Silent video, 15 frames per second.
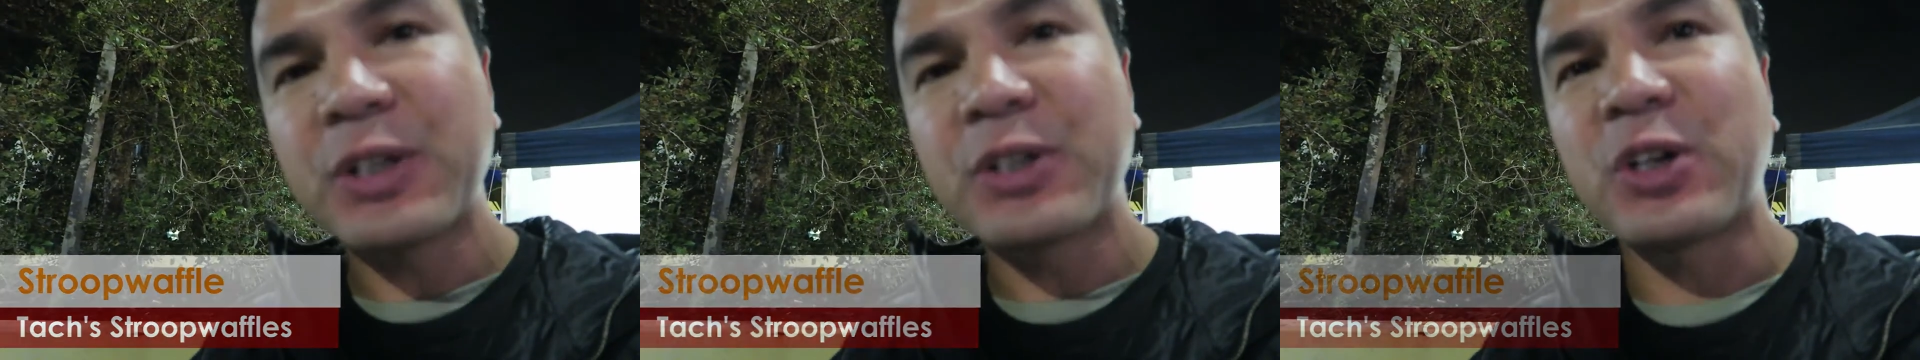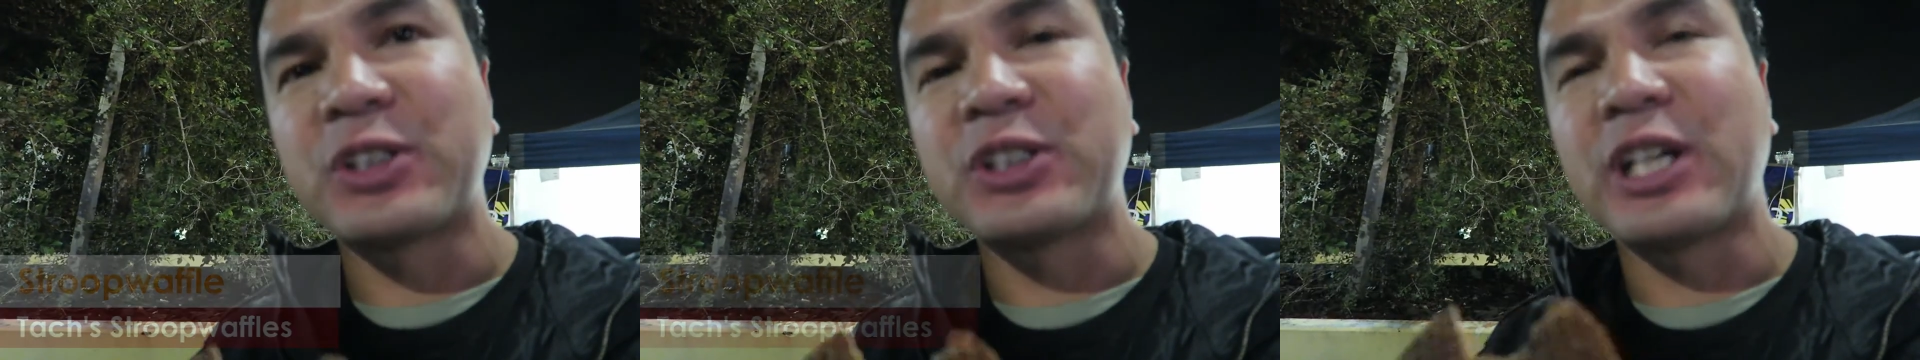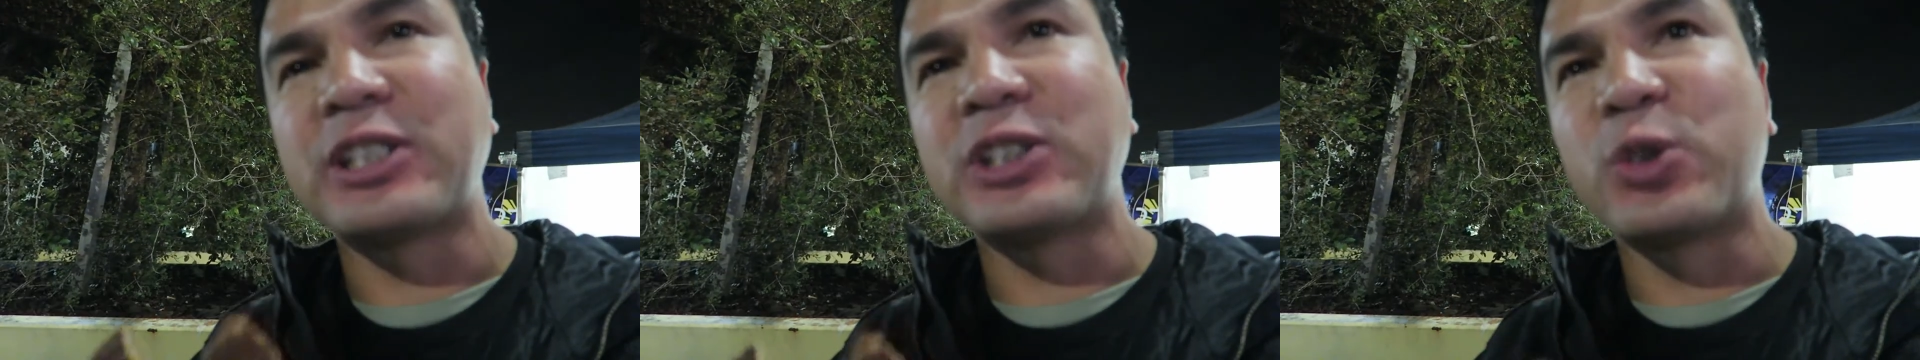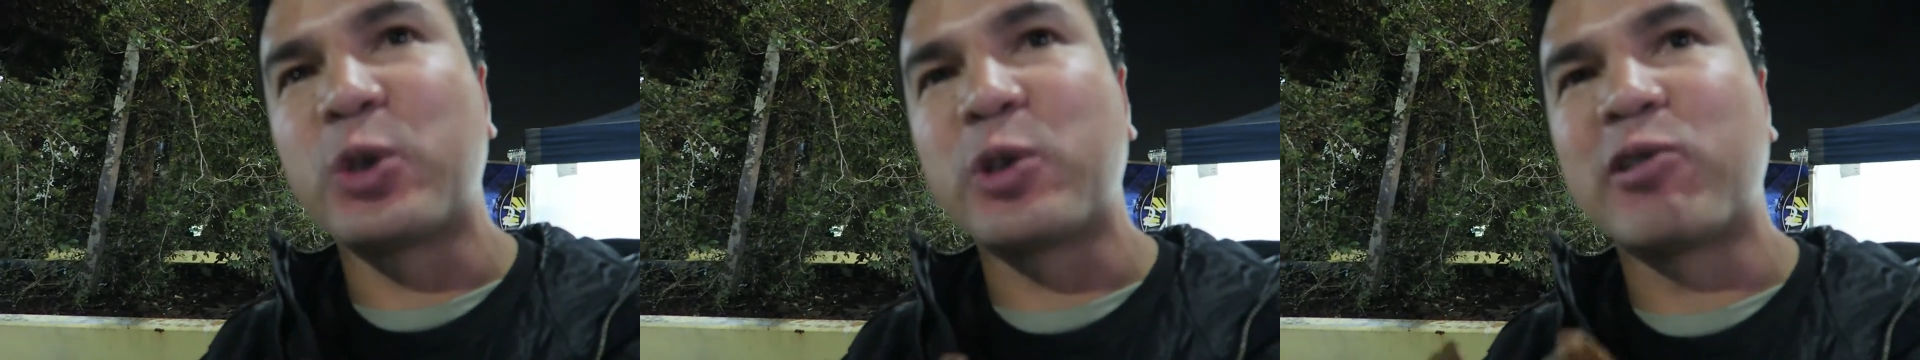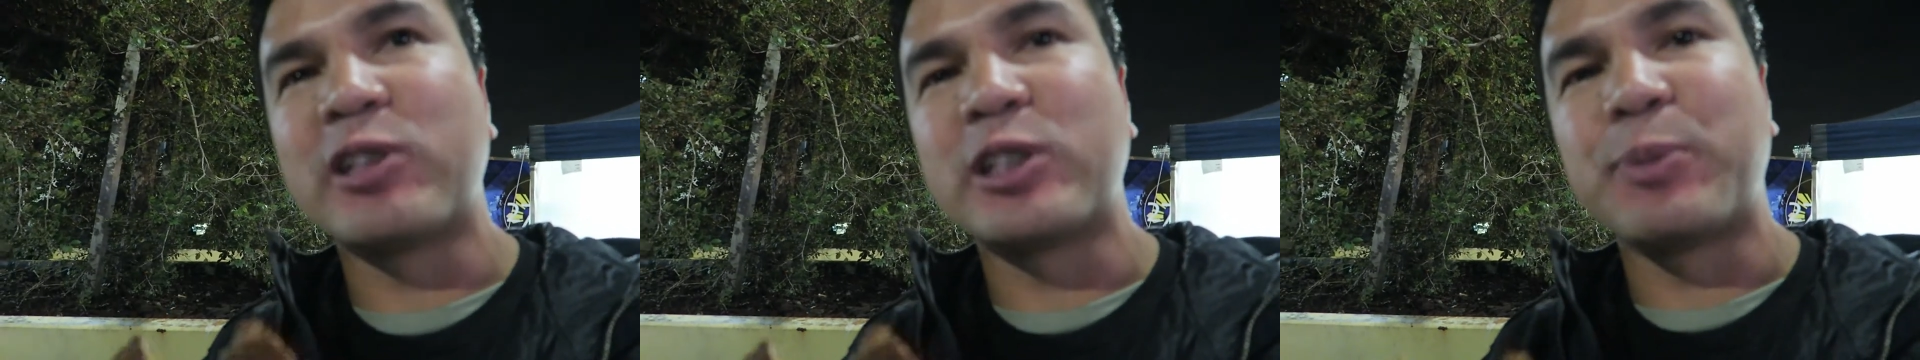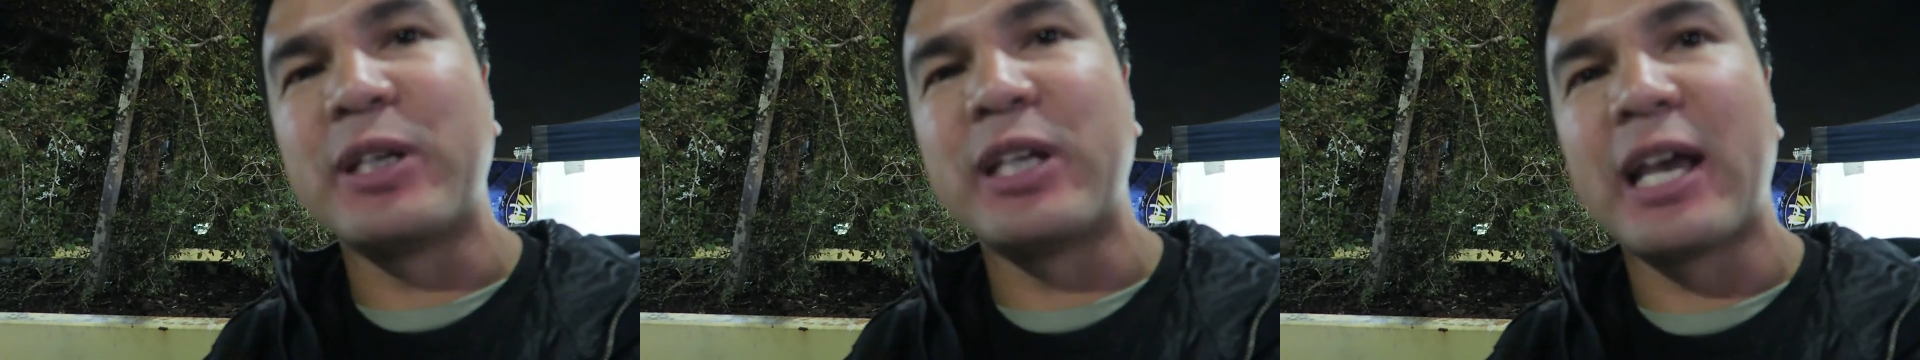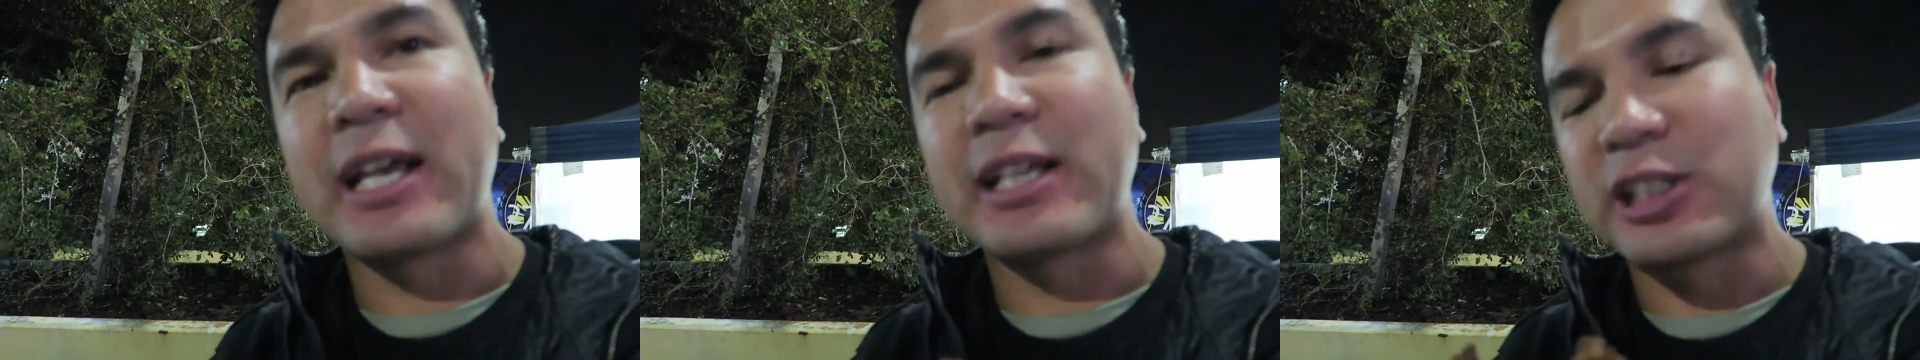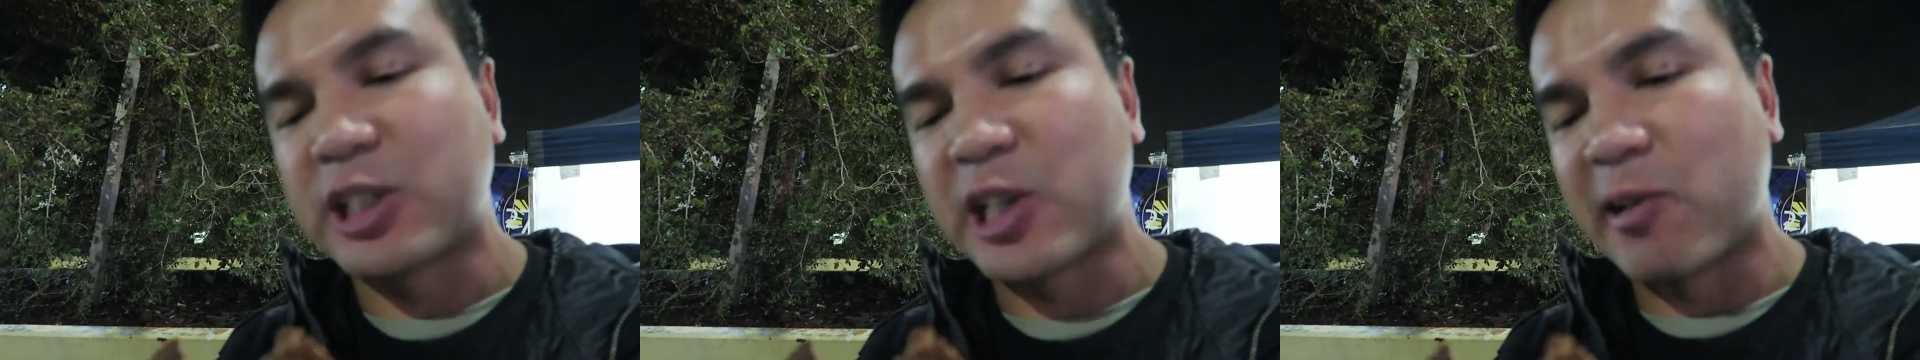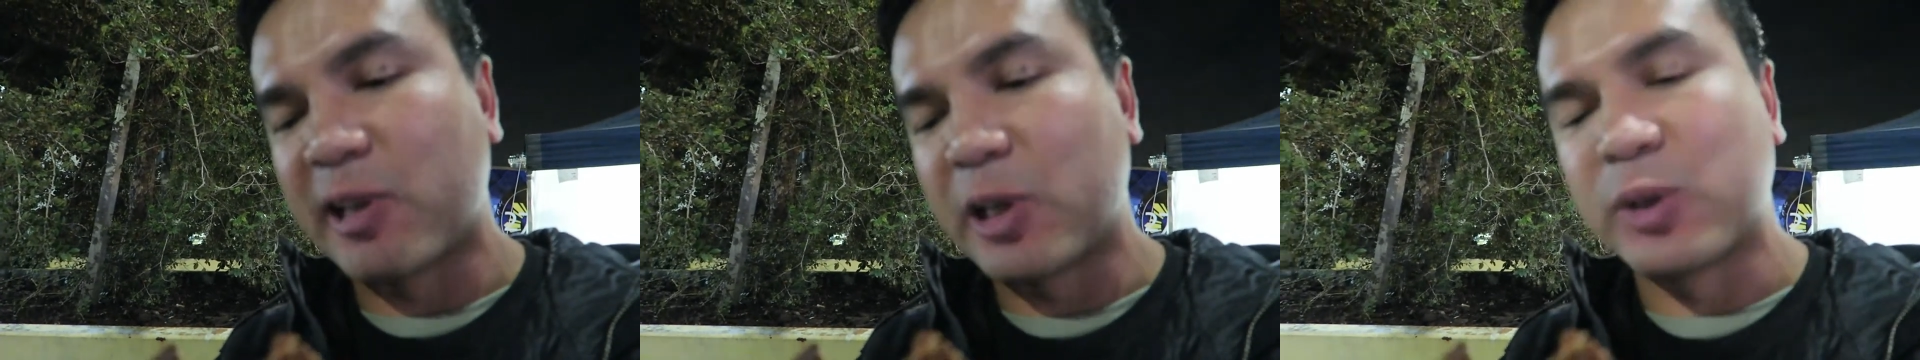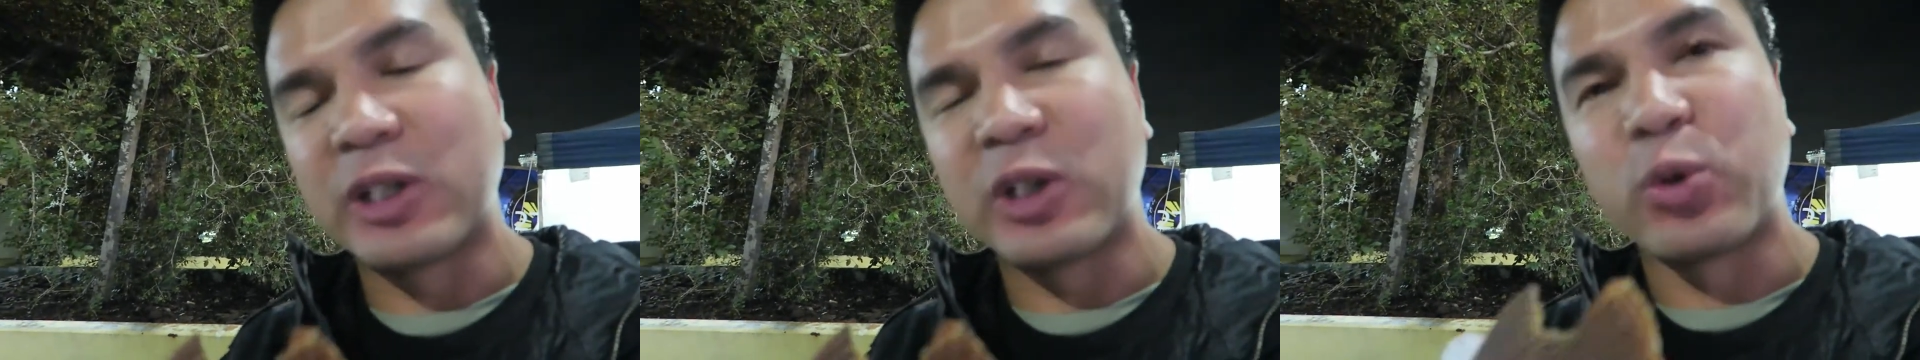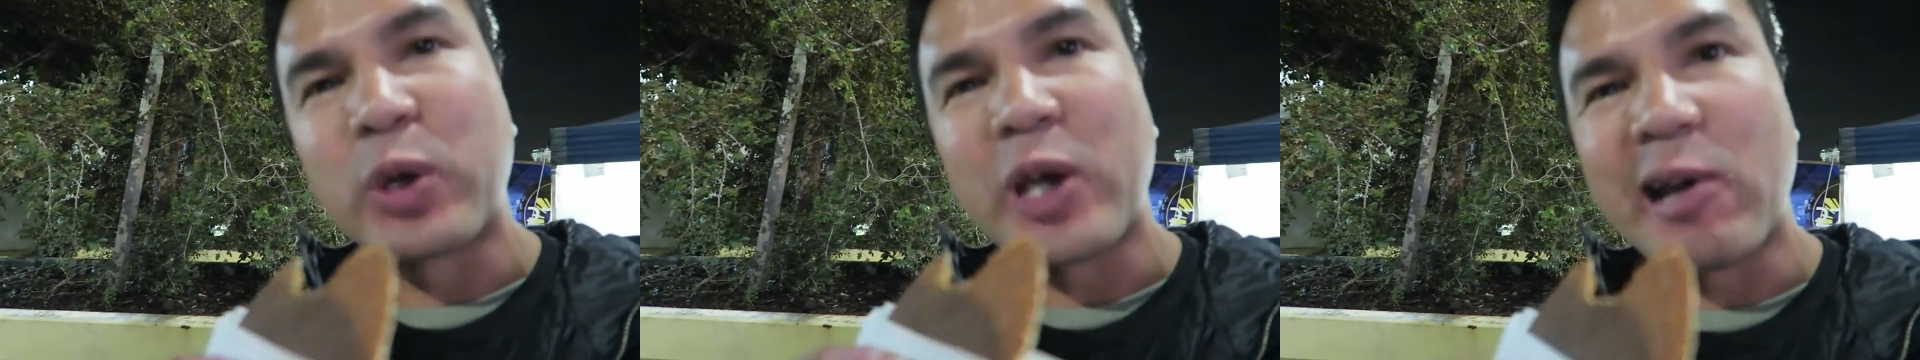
It's got such a good crispy exterior and the little